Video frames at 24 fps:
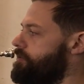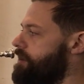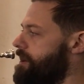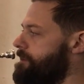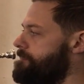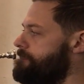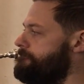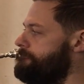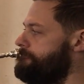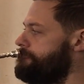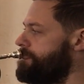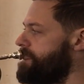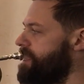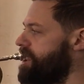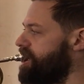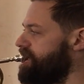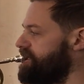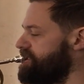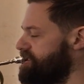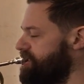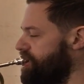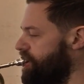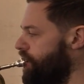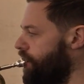1,
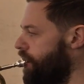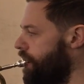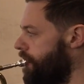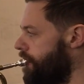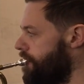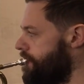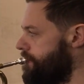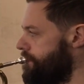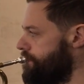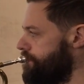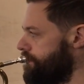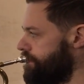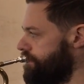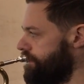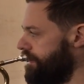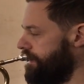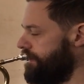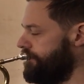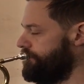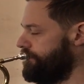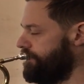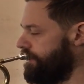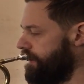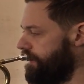2,
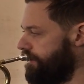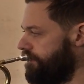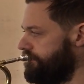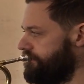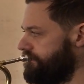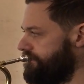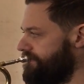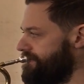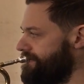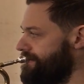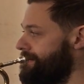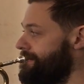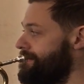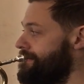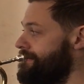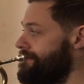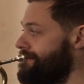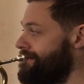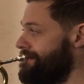3, 4.